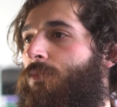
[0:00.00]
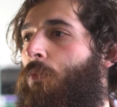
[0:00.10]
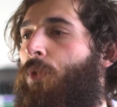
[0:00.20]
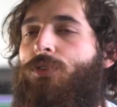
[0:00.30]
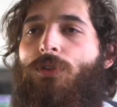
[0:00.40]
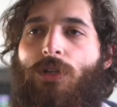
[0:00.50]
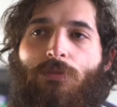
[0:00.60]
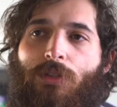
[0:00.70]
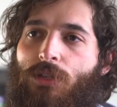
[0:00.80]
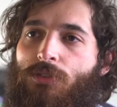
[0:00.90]
Once you get
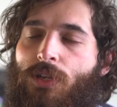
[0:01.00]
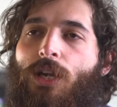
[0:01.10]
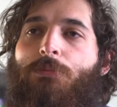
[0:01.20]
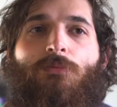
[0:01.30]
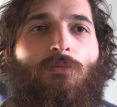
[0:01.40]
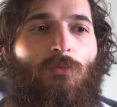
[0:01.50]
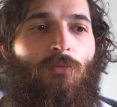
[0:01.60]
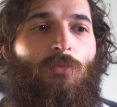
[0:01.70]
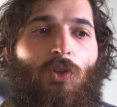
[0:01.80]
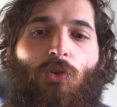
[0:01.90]
everything set up,
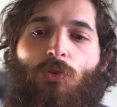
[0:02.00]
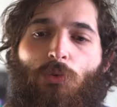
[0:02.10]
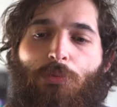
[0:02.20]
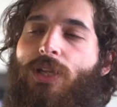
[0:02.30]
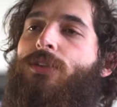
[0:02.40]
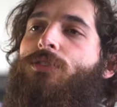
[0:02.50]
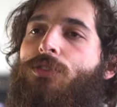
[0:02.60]
you place